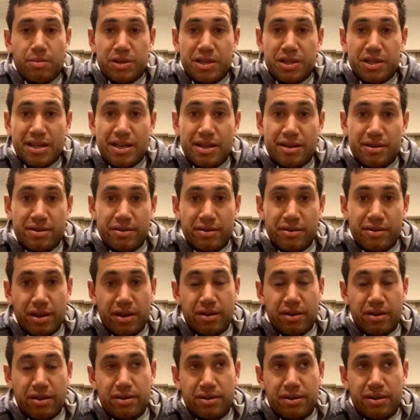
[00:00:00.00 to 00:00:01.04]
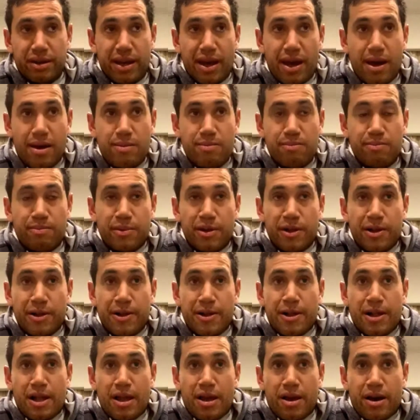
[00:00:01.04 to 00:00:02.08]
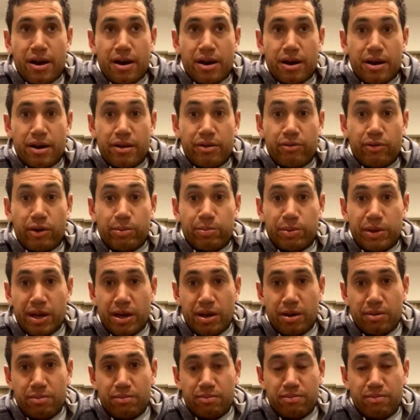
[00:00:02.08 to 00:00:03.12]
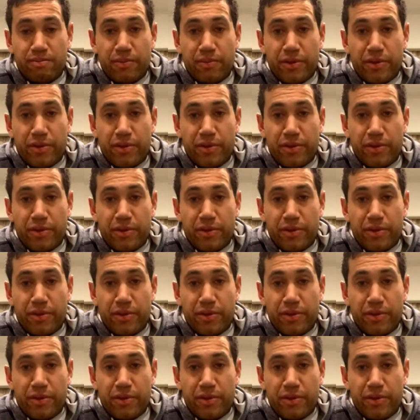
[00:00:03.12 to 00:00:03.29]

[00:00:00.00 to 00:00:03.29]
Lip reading: in Dunedin, and then the game, the rugby game